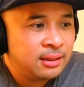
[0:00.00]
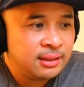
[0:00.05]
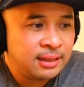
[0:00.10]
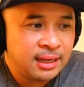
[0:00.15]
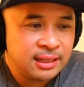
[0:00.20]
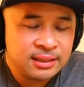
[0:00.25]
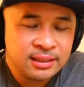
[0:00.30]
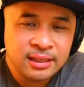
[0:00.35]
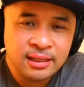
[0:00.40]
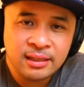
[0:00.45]

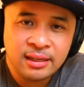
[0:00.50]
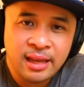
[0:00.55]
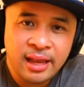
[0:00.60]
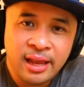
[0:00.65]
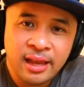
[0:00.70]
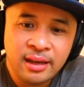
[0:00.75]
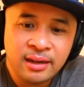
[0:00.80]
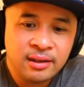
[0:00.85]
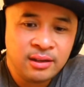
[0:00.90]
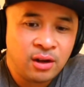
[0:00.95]
That's it.
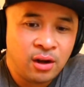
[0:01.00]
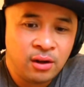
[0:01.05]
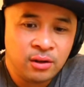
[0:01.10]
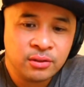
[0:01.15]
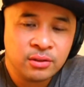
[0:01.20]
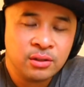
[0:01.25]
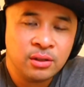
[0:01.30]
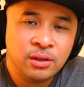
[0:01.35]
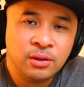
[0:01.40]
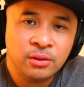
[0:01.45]
And
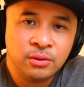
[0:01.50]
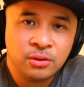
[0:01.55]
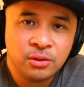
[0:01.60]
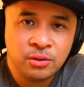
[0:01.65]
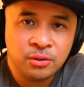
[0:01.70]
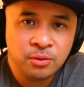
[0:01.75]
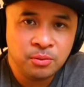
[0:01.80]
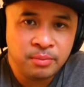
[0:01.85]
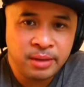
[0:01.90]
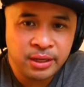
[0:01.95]
also
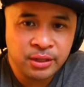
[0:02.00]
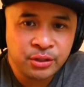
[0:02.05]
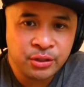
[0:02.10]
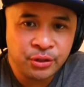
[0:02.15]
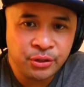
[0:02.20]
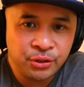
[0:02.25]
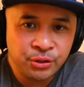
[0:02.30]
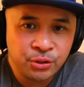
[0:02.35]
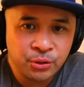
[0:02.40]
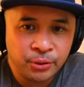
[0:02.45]
to make
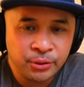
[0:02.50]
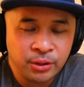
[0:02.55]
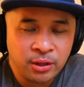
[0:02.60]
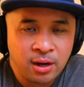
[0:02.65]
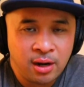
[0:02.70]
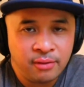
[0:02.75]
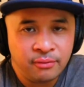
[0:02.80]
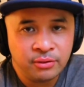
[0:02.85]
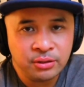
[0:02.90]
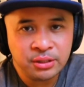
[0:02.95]
sure you join the
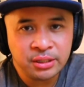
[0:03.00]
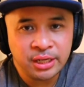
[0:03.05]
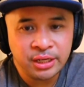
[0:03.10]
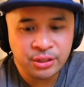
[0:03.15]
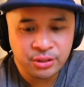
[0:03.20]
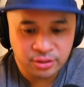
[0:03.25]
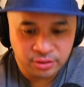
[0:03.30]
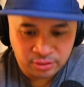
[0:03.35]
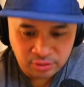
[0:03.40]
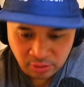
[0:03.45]

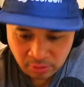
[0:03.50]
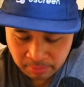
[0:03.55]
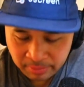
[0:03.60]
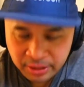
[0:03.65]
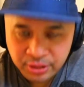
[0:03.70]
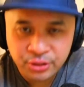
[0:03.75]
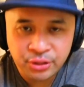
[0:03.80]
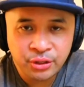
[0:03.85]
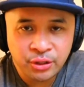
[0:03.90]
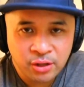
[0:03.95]
conversation. So
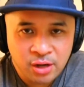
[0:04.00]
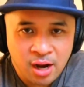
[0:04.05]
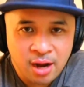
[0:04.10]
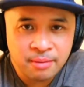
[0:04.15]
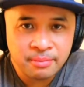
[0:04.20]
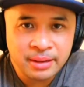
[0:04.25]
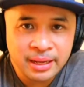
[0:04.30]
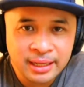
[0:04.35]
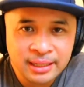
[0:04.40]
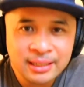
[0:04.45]
make sure you
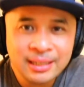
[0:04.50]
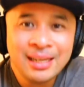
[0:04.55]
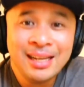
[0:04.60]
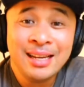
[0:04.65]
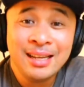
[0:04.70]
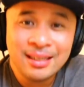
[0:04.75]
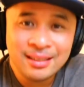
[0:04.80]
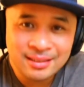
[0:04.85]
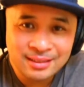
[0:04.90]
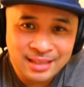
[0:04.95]
comment,
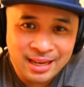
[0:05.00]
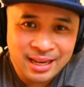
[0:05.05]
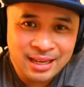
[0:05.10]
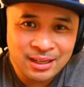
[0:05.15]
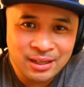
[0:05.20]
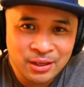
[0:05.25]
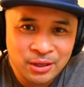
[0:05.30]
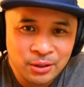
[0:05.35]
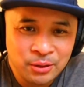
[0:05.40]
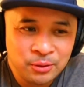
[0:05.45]
say
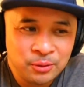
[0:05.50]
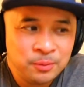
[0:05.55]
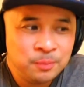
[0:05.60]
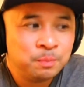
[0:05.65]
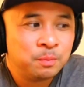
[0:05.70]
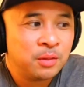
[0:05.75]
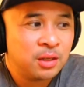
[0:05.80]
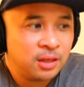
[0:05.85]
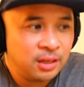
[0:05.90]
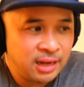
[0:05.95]
hello,
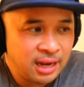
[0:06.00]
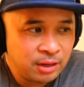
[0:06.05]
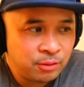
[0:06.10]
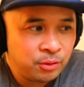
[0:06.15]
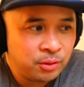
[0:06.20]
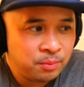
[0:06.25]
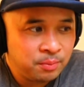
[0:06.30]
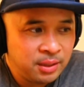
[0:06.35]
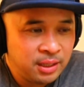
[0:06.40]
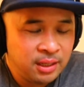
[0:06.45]
connect
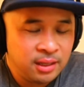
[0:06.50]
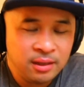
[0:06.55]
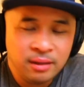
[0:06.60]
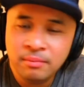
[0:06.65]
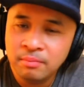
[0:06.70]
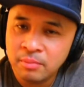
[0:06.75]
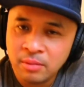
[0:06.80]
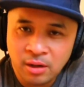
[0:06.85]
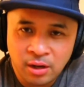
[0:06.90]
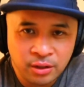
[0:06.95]
with me
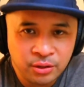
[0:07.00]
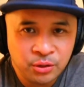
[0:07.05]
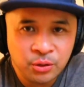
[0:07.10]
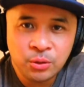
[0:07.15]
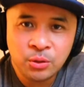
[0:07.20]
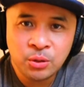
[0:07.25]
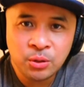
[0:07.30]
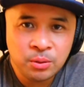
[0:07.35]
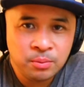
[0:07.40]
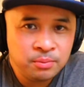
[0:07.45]
on
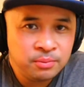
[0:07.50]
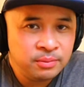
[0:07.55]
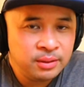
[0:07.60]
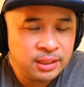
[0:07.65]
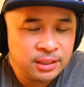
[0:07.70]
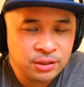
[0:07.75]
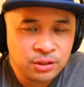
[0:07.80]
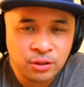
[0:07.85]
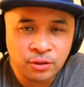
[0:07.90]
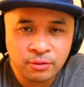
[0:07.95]
YouTube,
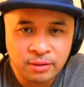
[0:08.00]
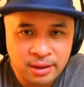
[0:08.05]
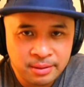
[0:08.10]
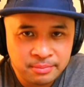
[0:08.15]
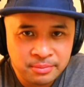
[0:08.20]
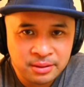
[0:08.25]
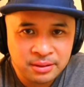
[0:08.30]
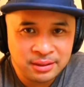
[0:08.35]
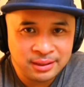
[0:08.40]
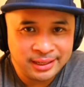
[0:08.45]

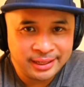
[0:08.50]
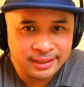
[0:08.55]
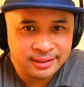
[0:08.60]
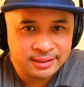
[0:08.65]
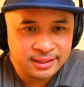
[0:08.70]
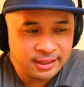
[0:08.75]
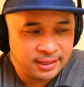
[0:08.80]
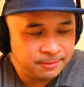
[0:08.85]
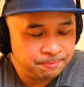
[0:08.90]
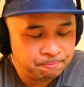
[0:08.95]
Instagram,
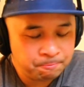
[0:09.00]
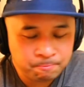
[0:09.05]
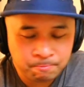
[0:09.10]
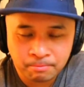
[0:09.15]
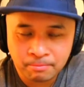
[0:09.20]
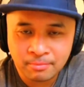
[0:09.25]
LinkedIn.